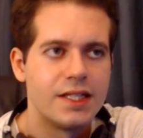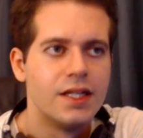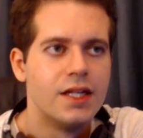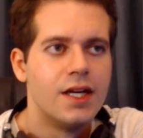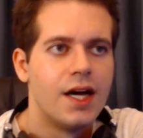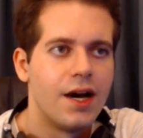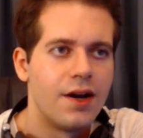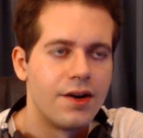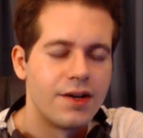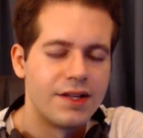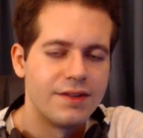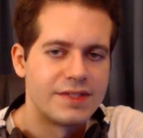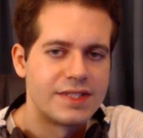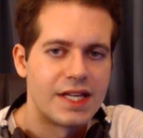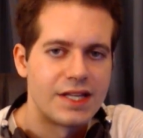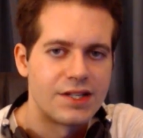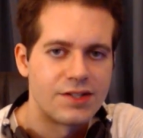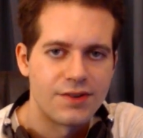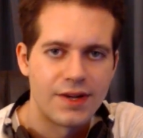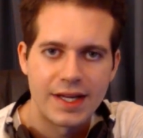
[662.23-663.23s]
I would give the
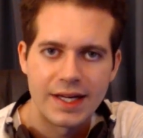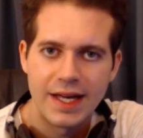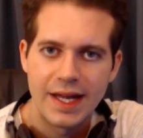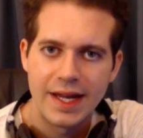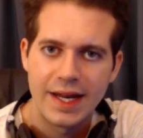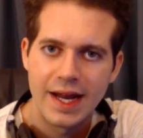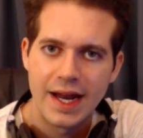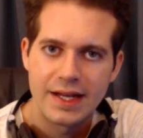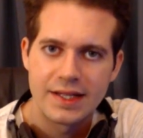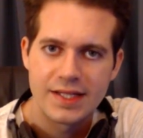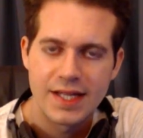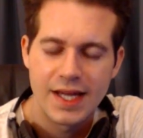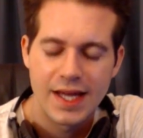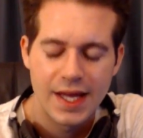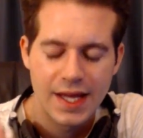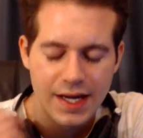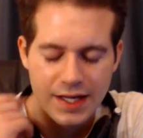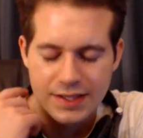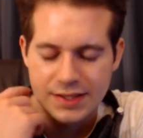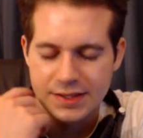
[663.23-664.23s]
sensor like an 8 out of
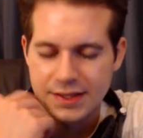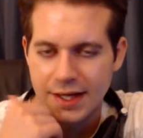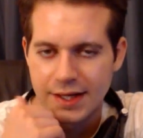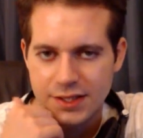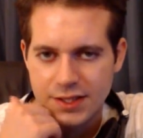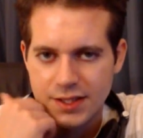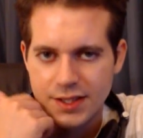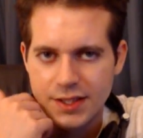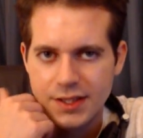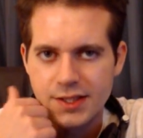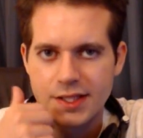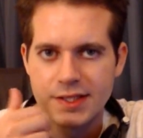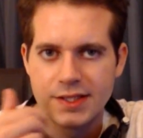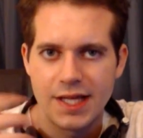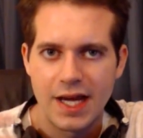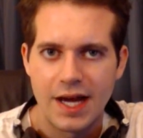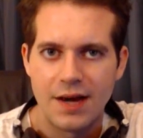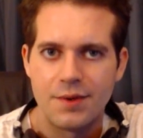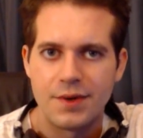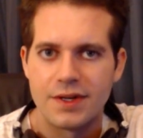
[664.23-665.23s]
10. It's not as good as the
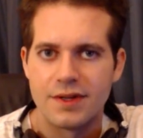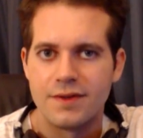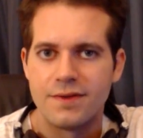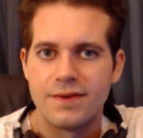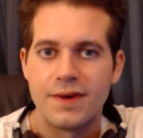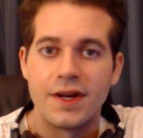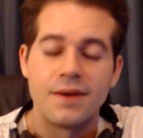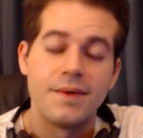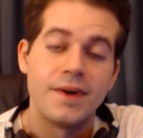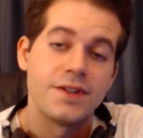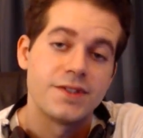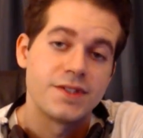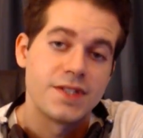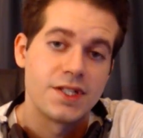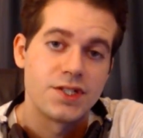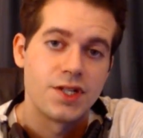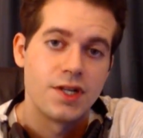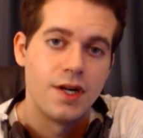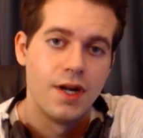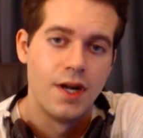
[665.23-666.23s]
Zowie or the Final Mouse
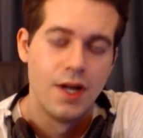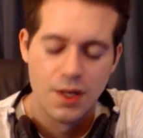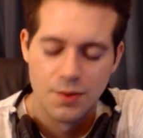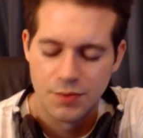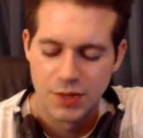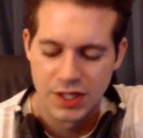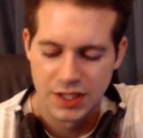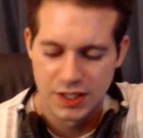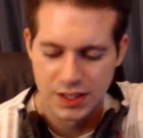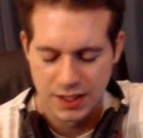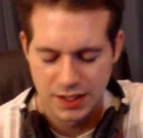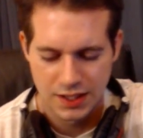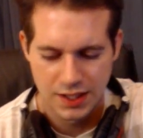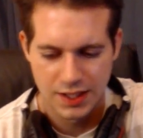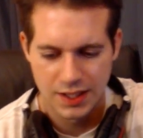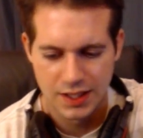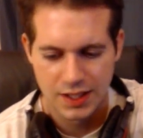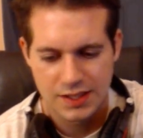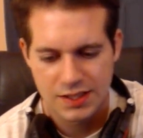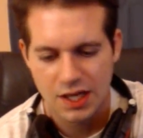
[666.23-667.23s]
sensor, but
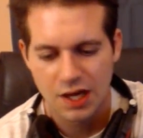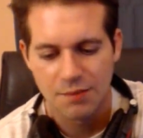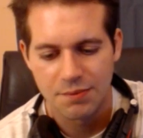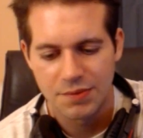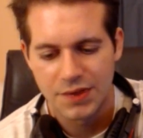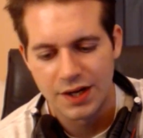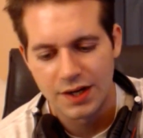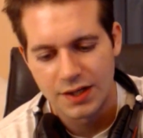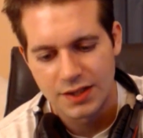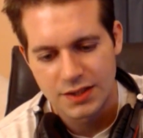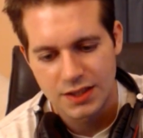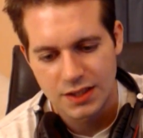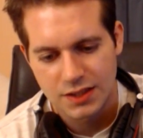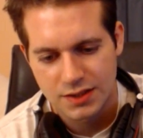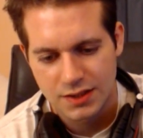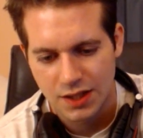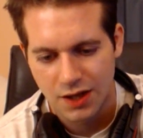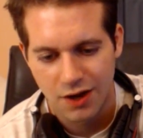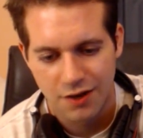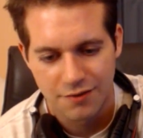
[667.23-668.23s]
it is up there.
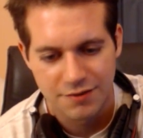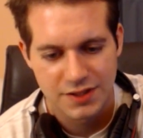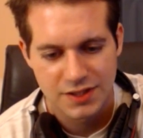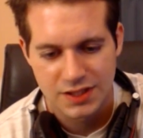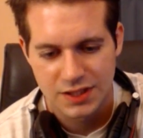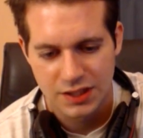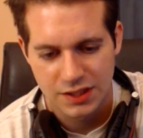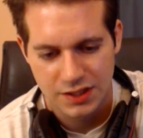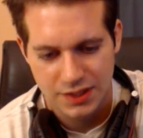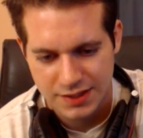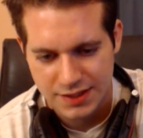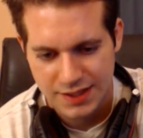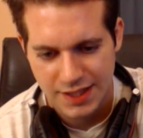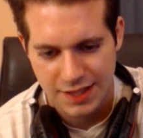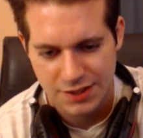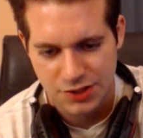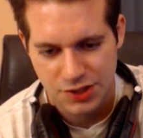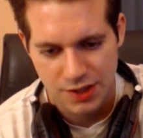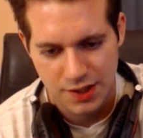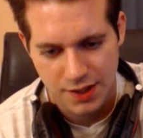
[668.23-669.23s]
It's obviously a good
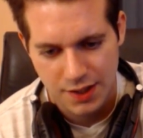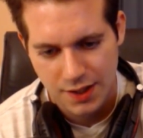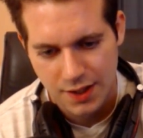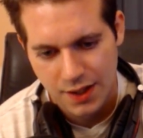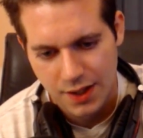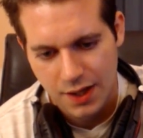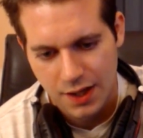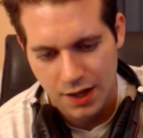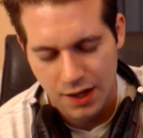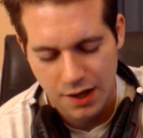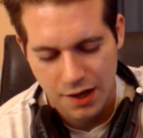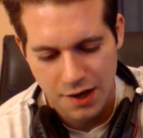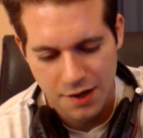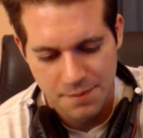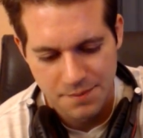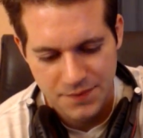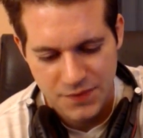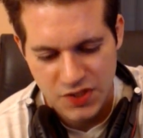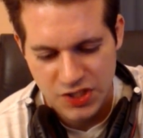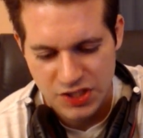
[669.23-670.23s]
sensor,
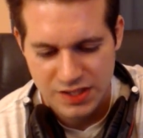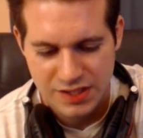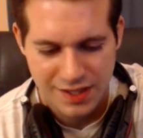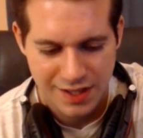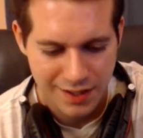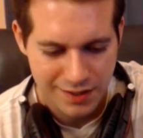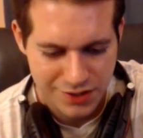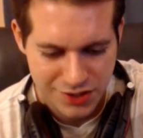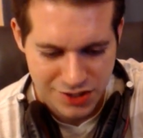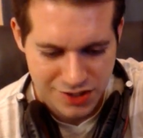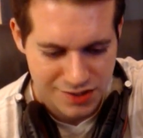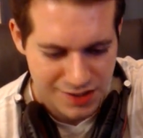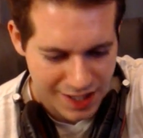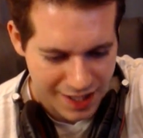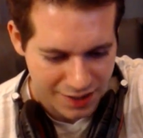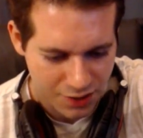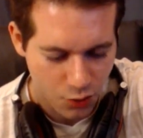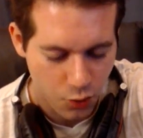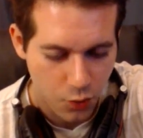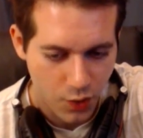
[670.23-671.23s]
just
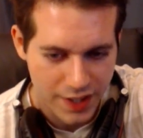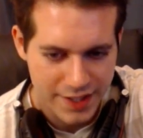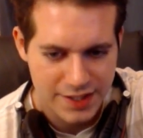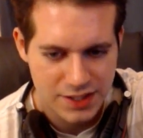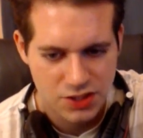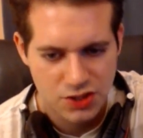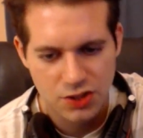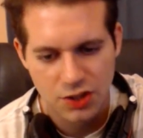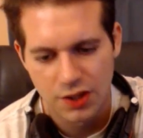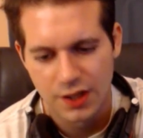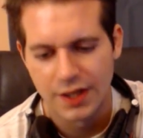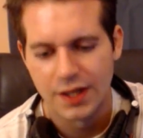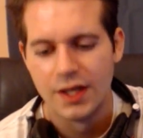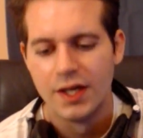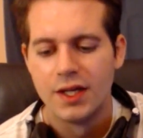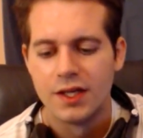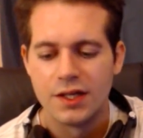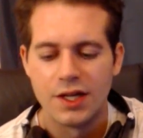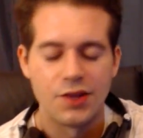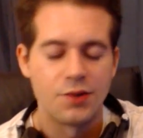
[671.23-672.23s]
not quite as good.
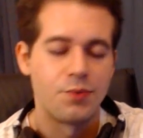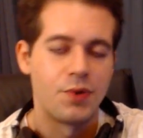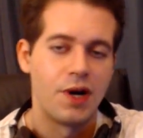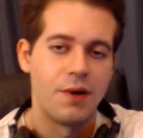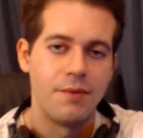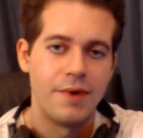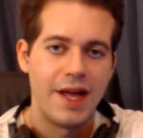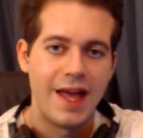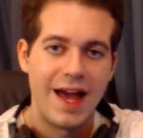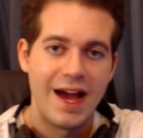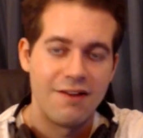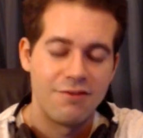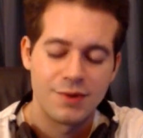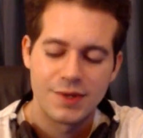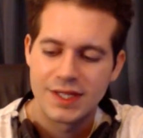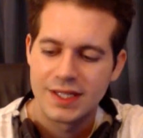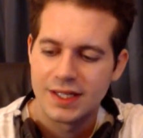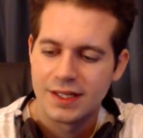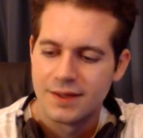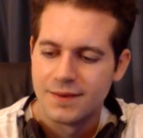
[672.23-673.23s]
Another problem I have
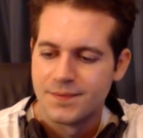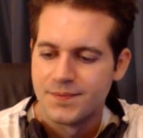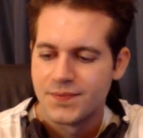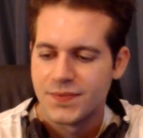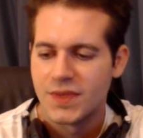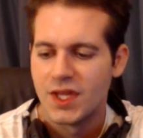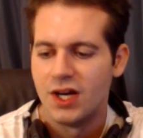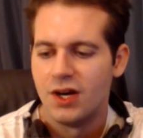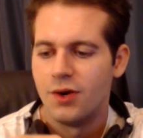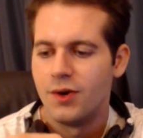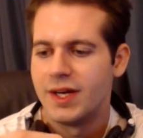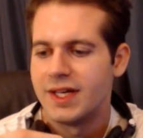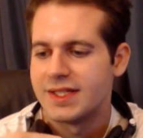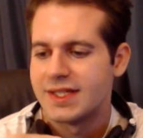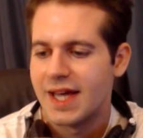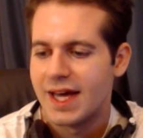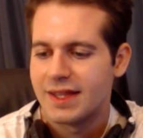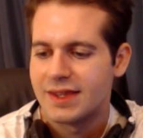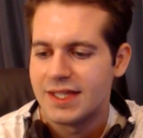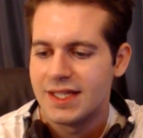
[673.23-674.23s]
with it though is
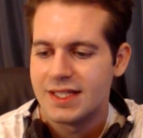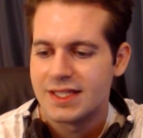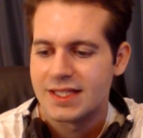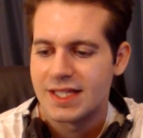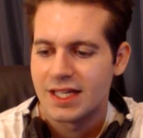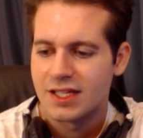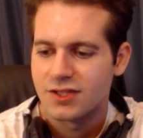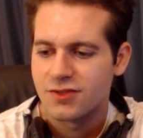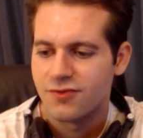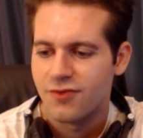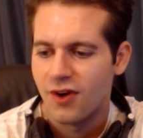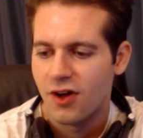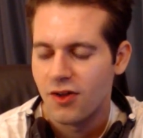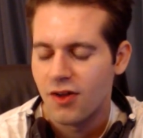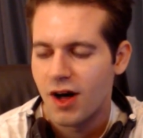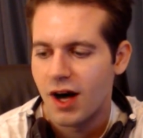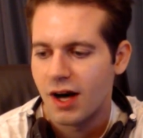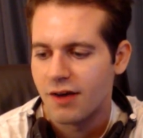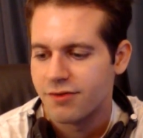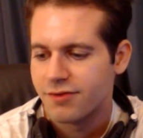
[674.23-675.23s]
that these things fall
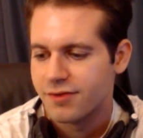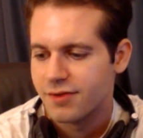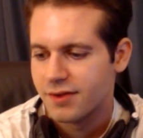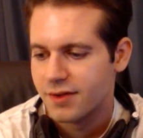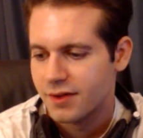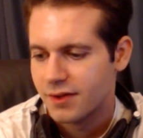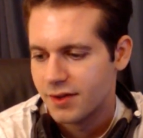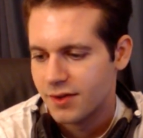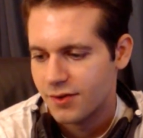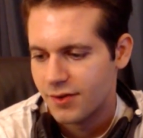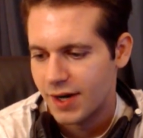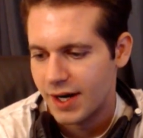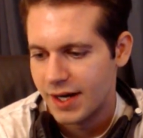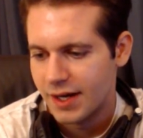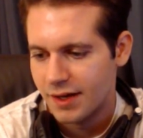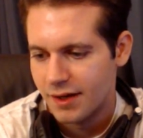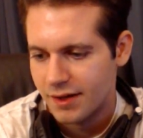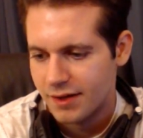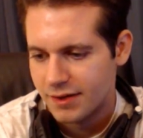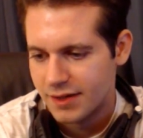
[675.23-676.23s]
off,
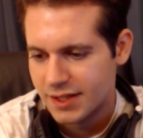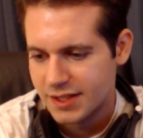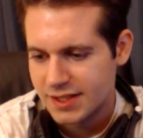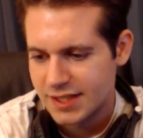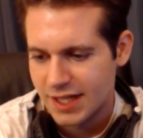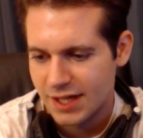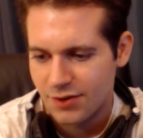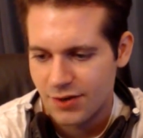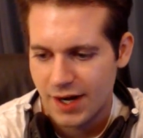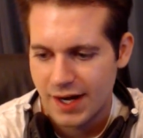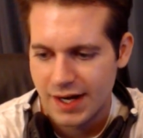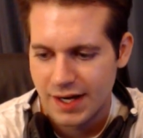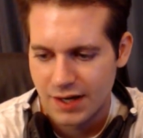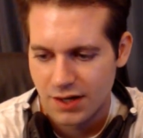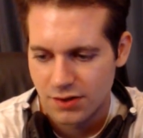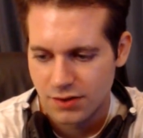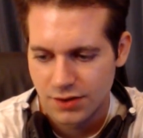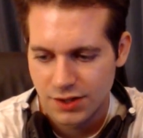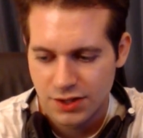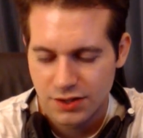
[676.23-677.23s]
right? This thing right
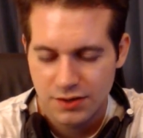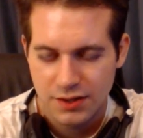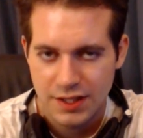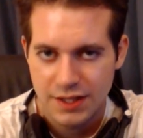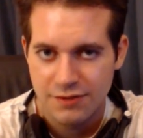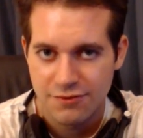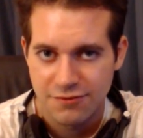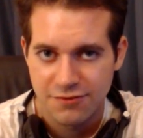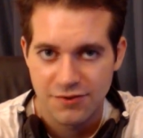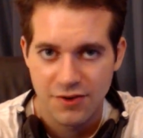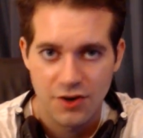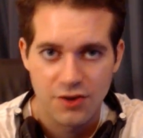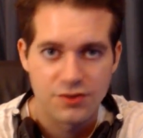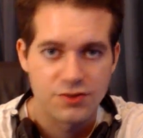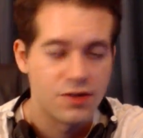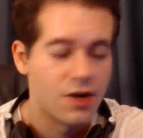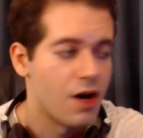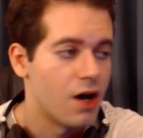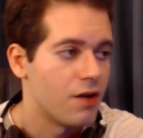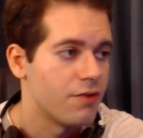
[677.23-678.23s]
here literally falls
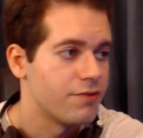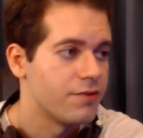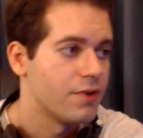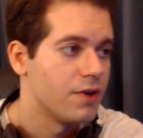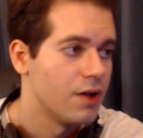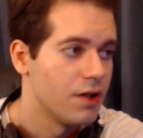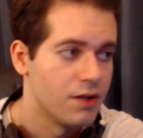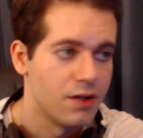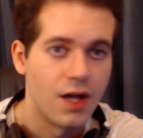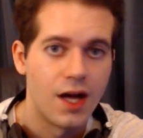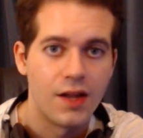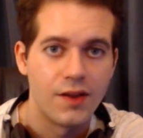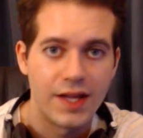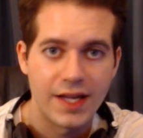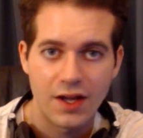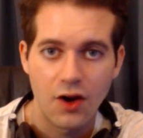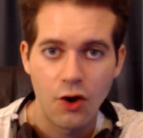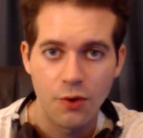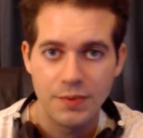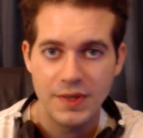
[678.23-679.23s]
off a lot.
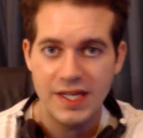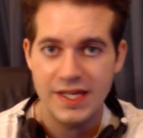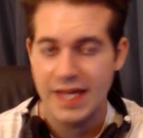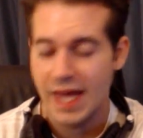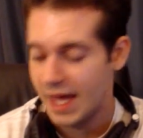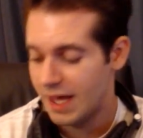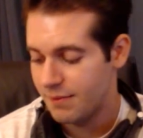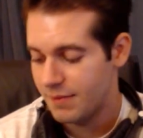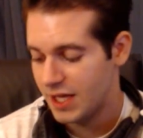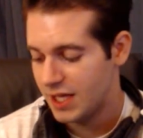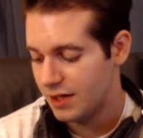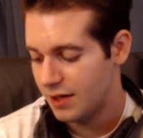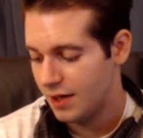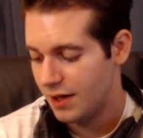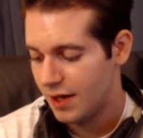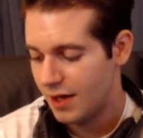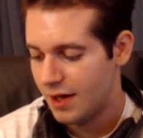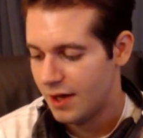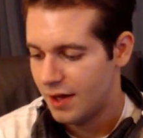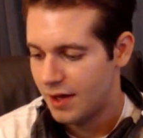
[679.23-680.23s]
Like I'll be gaming
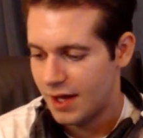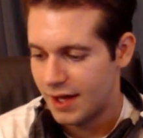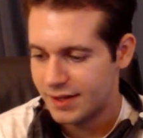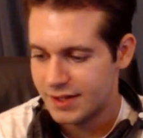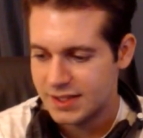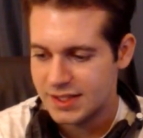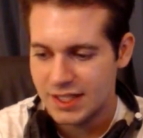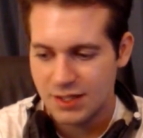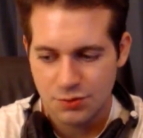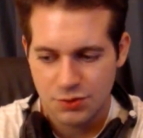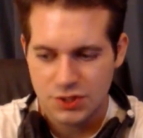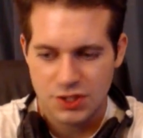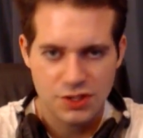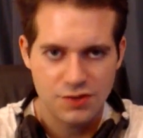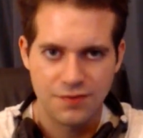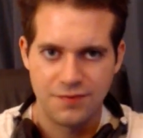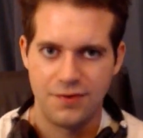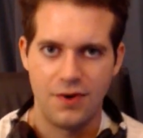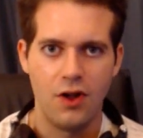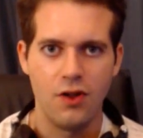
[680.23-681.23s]
and this thing will just
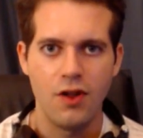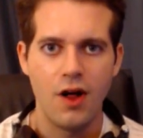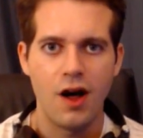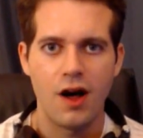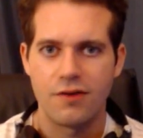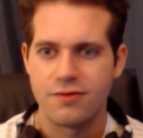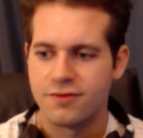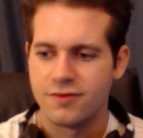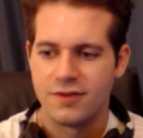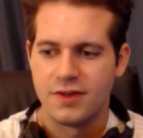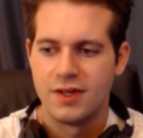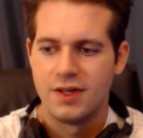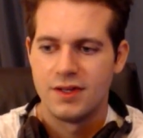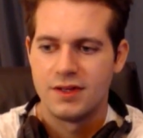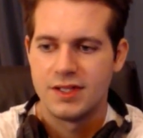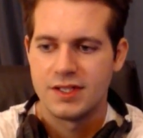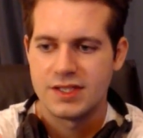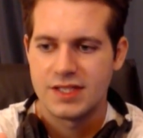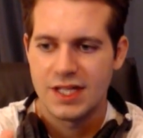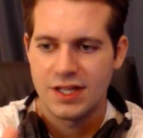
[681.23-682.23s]
fall off.
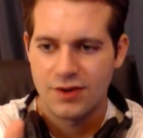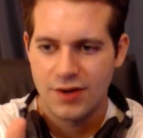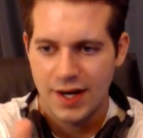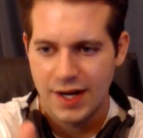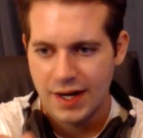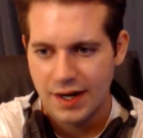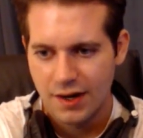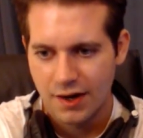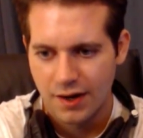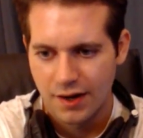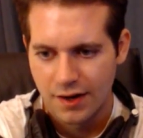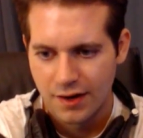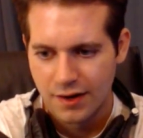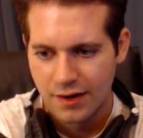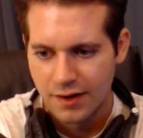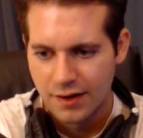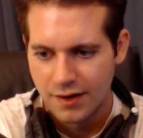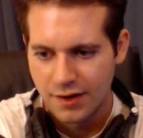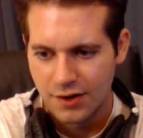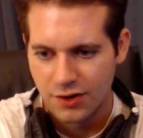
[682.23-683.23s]
This thing right here,
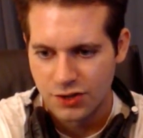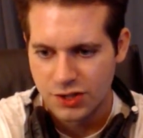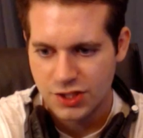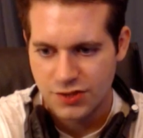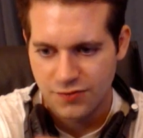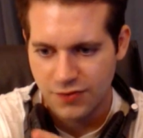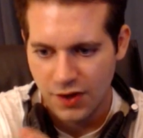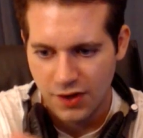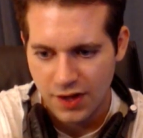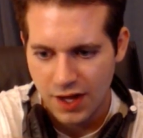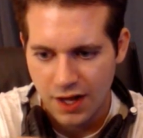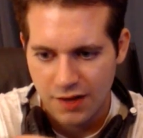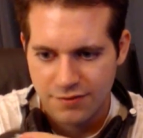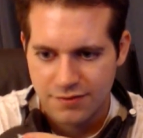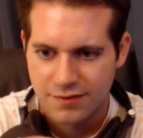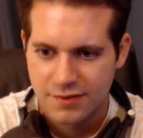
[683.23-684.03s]
it'll just fall off,